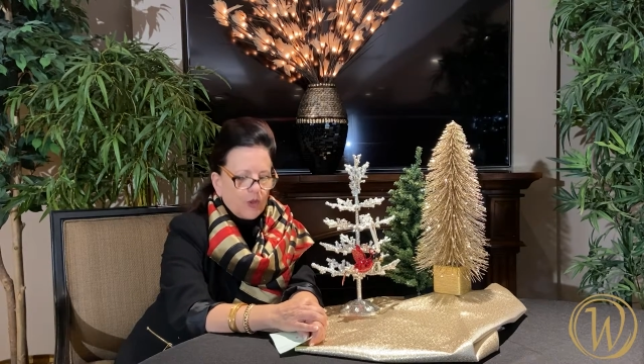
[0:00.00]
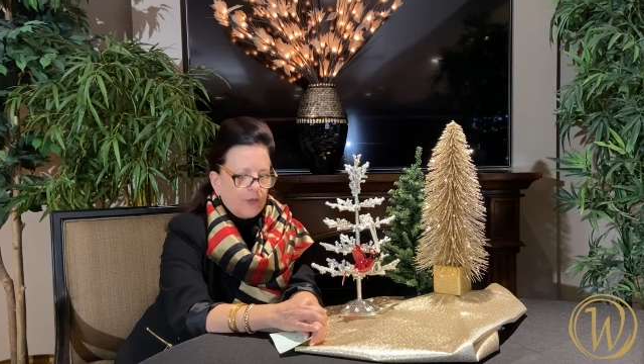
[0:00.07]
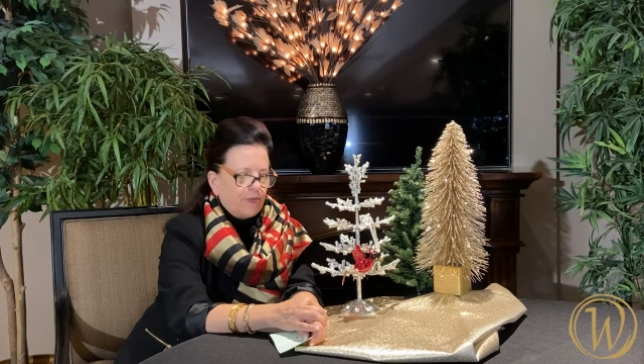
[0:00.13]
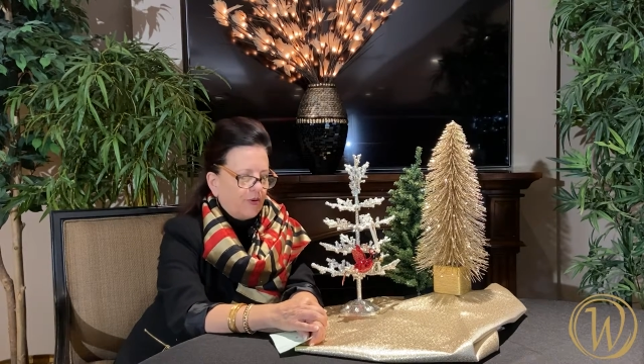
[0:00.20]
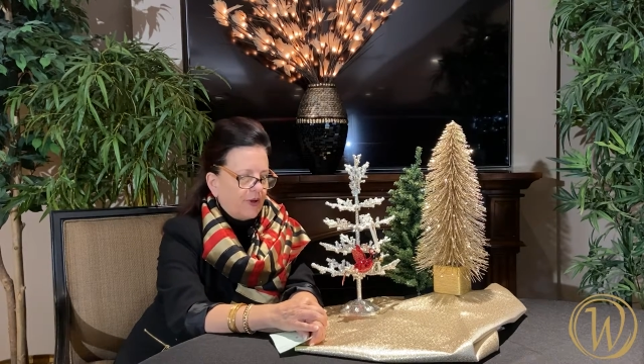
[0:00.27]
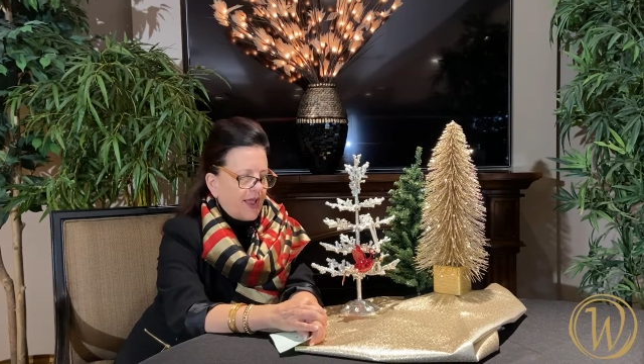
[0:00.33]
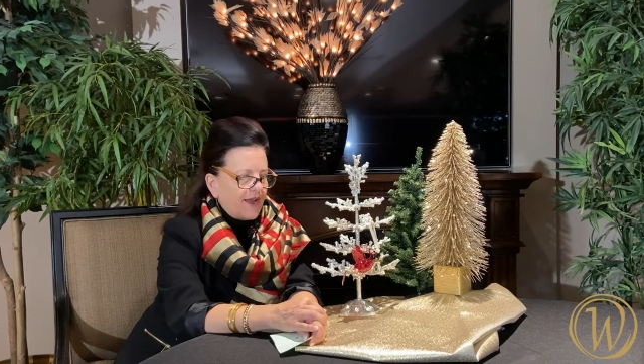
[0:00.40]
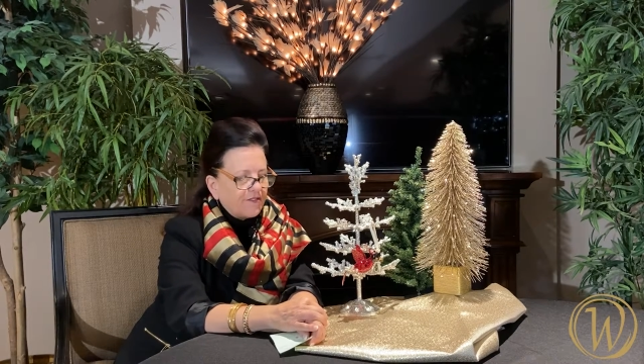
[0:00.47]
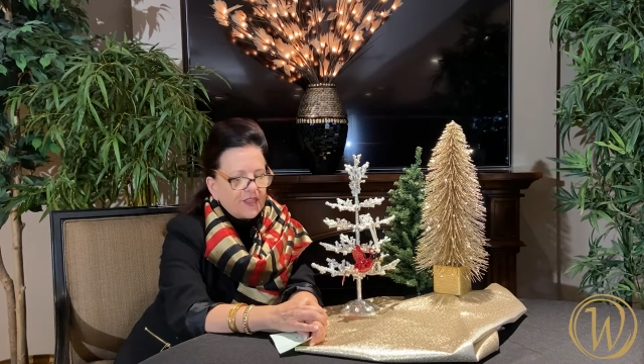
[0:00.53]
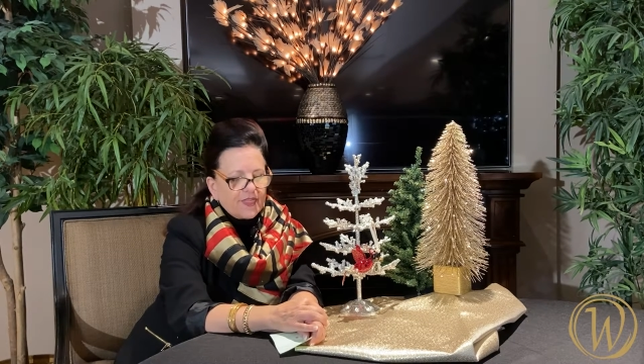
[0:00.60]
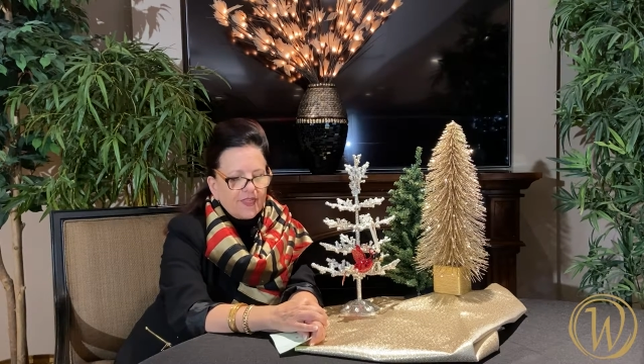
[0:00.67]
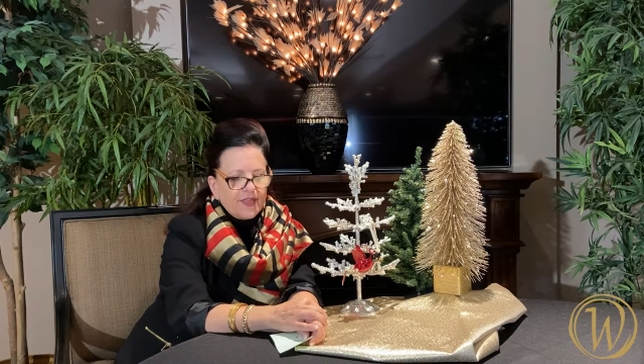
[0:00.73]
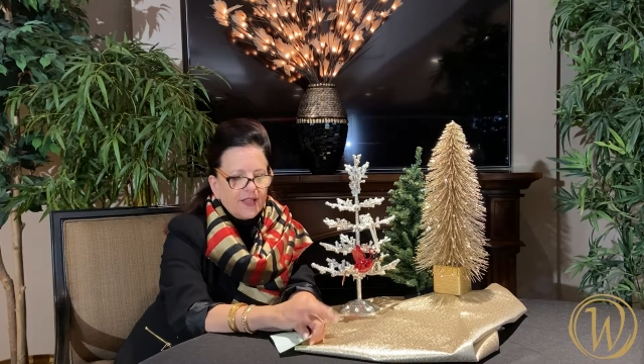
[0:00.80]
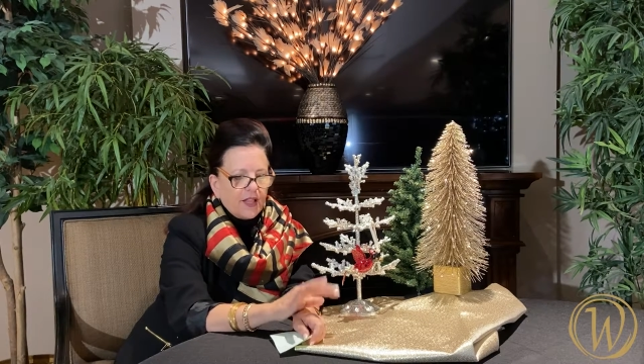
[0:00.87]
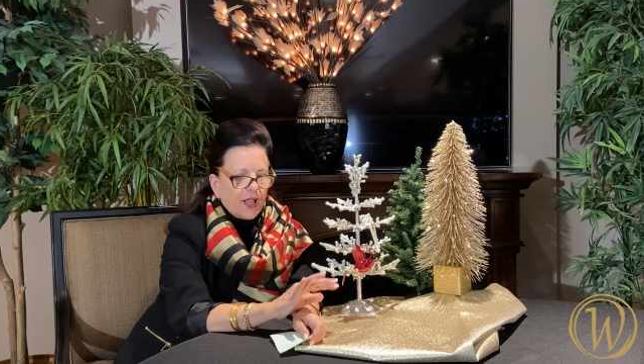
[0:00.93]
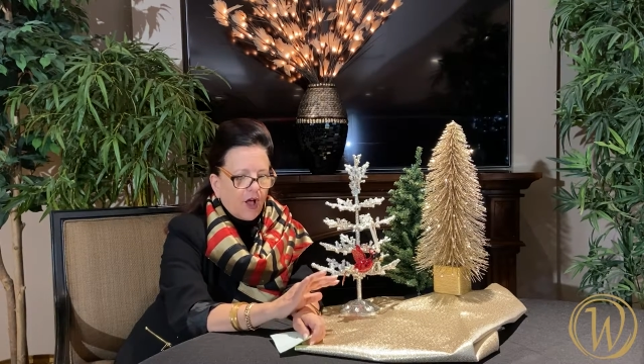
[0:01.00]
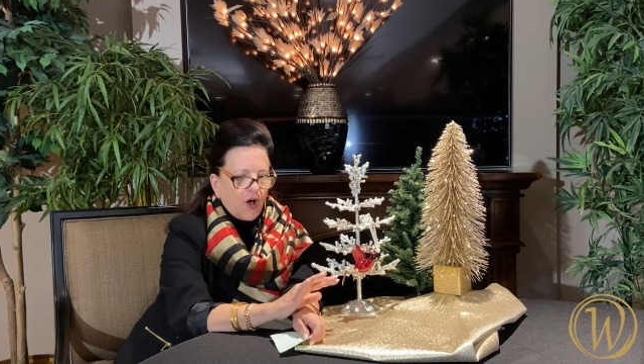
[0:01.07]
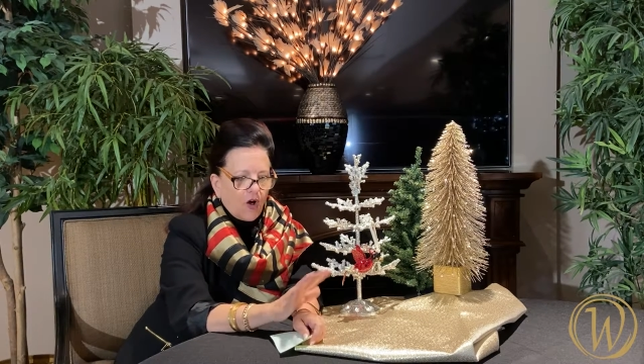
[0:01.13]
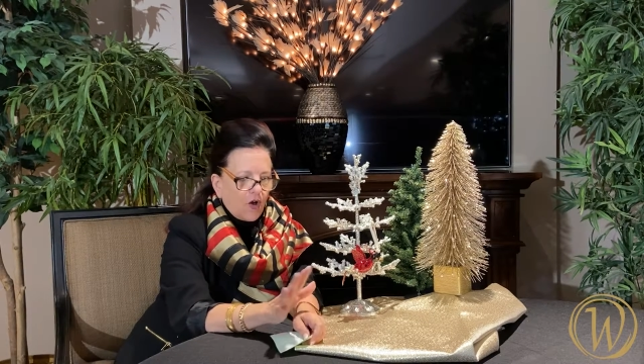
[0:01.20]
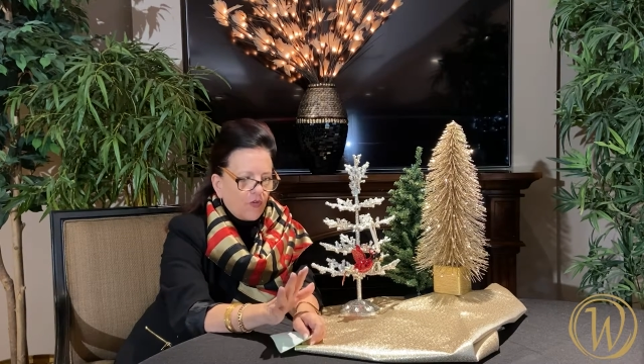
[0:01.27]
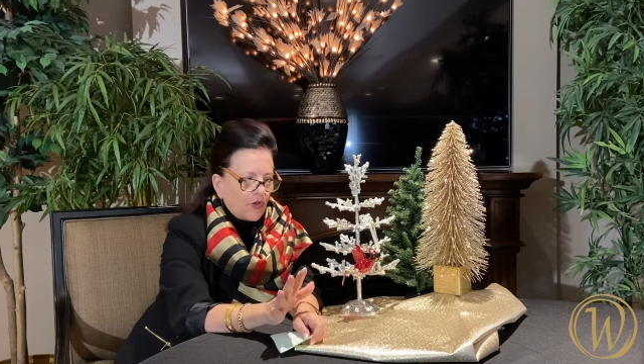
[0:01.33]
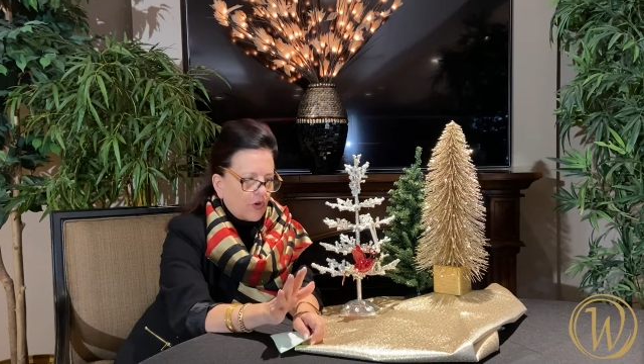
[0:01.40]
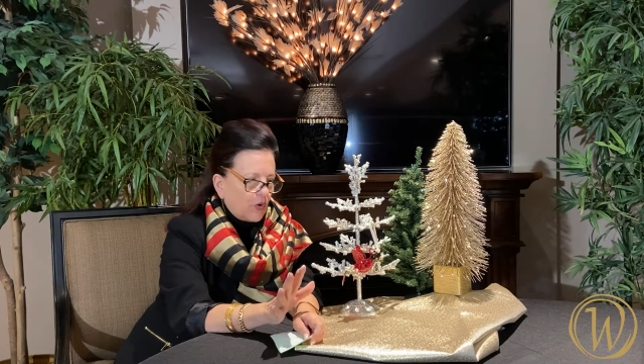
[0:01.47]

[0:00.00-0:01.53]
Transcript: we put everything that all the